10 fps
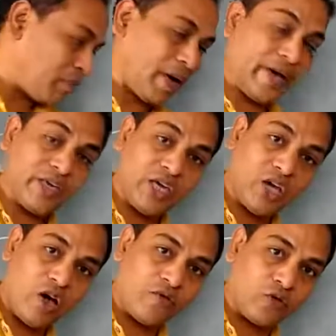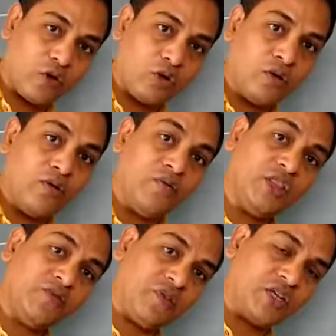banking of road
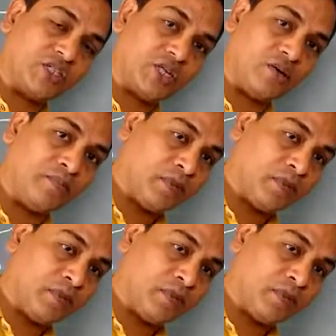with friction.